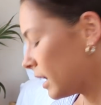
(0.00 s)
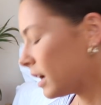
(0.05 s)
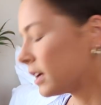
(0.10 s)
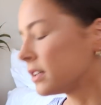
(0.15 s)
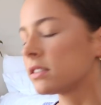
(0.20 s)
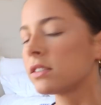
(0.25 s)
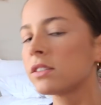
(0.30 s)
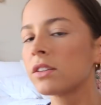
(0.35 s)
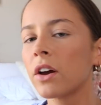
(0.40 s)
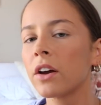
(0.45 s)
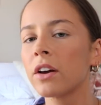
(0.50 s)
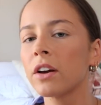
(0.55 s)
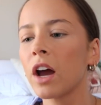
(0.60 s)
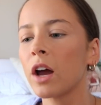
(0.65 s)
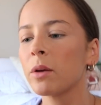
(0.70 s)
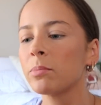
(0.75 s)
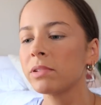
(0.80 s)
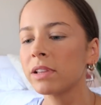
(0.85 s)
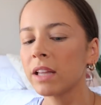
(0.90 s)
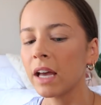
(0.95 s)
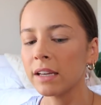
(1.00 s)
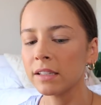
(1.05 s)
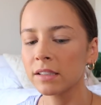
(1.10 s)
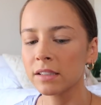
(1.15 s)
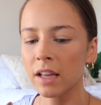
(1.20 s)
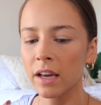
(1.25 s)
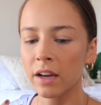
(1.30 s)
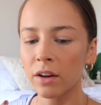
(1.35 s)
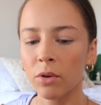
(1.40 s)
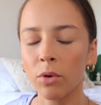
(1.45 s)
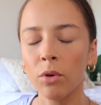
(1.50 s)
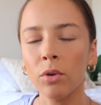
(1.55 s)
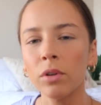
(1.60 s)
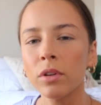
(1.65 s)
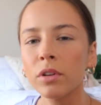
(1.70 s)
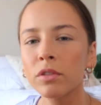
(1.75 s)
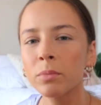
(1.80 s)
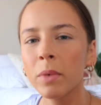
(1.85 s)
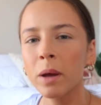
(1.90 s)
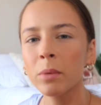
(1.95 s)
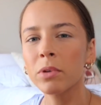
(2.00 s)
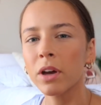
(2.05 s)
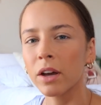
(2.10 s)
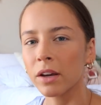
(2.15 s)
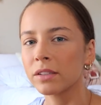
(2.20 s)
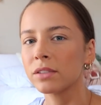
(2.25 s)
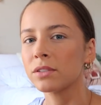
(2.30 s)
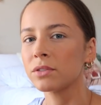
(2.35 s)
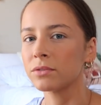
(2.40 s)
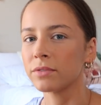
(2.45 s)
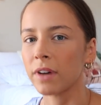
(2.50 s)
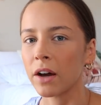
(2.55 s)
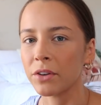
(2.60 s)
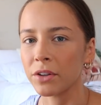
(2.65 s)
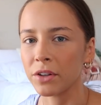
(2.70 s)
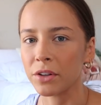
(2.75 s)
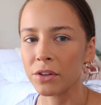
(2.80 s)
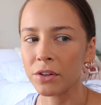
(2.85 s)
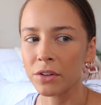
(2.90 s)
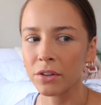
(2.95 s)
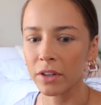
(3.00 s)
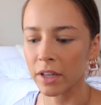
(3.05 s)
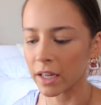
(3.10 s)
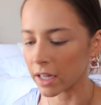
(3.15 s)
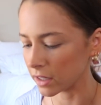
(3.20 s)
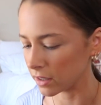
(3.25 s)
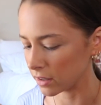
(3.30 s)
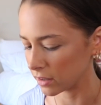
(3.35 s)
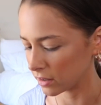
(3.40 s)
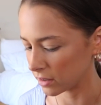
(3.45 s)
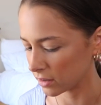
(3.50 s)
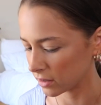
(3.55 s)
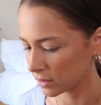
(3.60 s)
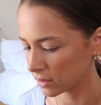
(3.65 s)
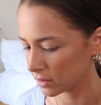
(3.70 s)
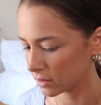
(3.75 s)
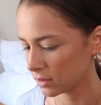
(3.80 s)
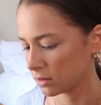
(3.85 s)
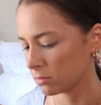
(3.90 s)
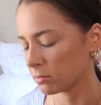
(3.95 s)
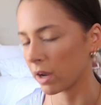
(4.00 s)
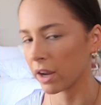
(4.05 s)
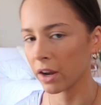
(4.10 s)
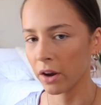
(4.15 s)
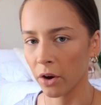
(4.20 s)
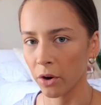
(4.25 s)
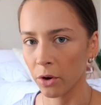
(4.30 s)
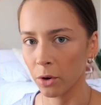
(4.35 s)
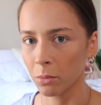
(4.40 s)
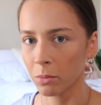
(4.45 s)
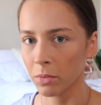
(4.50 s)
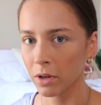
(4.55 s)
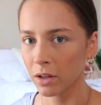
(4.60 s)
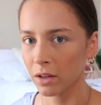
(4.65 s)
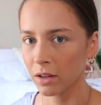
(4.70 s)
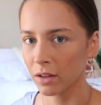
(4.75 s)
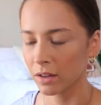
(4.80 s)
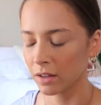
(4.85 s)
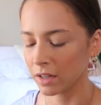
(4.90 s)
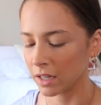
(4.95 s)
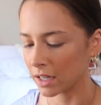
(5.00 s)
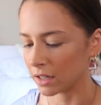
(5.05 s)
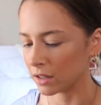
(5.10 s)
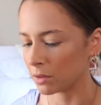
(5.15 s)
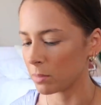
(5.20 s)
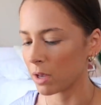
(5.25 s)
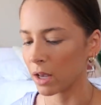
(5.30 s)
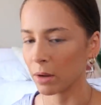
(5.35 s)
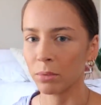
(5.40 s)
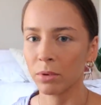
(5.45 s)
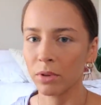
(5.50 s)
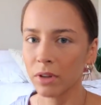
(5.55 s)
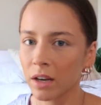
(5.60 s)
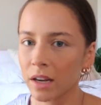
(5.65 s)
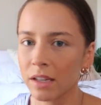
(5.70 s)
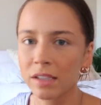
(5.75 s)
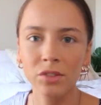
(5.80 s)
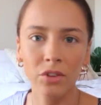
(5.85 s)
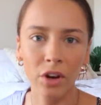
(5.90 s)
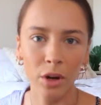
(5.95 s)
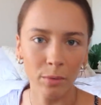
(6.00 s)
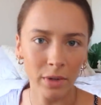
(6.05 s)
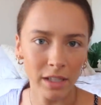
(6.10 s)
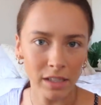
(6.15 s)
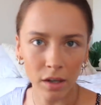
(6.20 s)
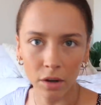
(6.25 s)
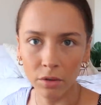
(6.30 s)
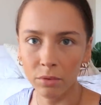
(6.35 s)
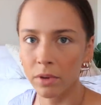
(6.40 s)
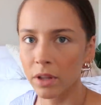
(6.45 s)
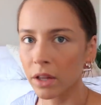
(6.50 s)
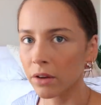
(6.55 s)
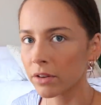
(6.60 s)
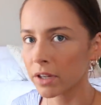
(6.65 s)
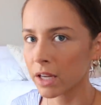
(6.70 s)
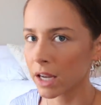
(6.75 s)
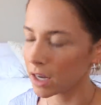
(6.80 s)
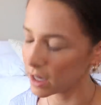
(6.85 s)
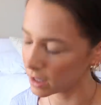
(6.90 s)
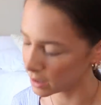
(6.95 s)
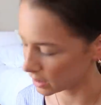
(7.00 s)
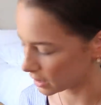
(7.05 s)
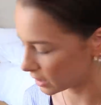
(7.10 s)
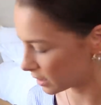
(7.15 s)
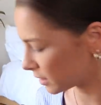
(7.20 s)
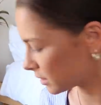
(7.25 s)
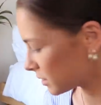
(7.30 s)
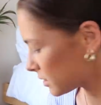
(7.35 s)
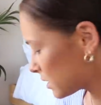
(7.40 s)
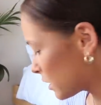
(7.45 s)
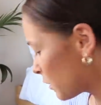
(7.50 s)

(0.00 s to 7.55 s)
and so I placed like all of my personal value in my home and the people that I surround myself with every day in the house.